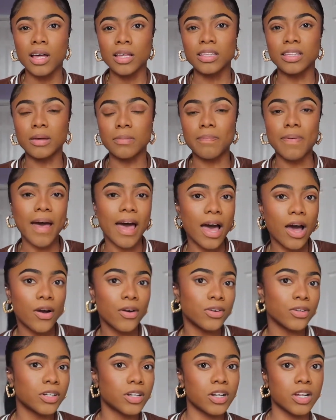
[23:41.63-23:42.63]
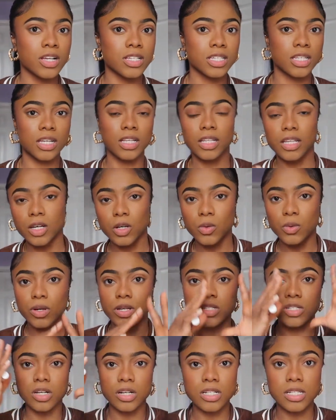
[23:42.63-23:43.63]
the powders and the
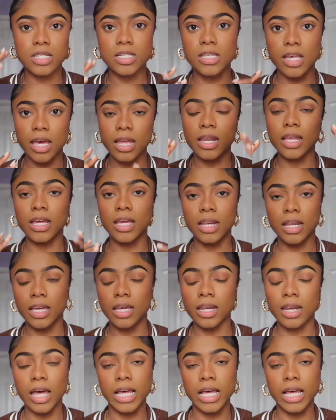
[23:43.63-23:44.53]
liquids are set and in.